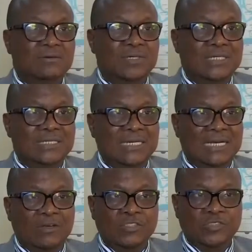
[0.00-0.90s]
We
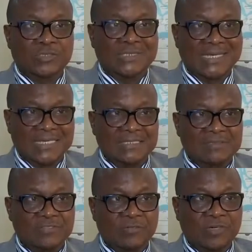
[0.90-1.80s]
are not on
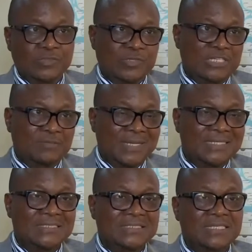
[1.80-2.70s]
target for what we had
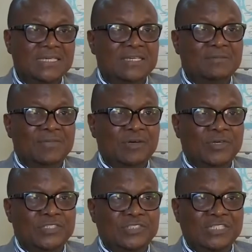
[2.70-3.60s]
planned,
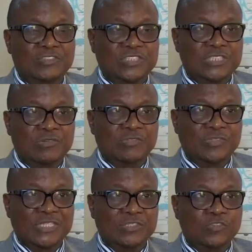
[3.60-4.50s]
but we're trying to see
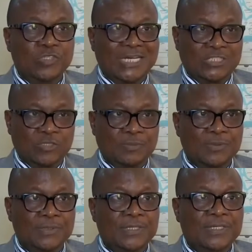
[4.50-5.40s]
what we can do to catch up.
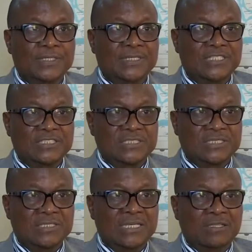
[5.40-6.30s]
There's
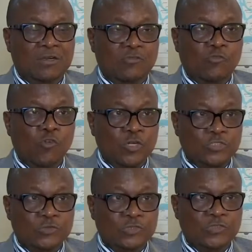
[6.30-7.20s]
still a lot of
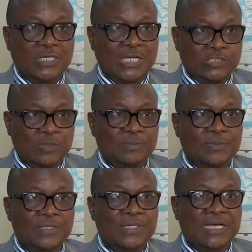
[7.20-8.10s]
work to do to catch up
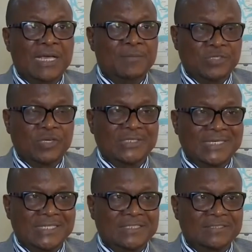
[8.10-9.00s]
and meet our
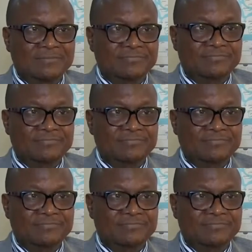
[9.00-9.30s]
target.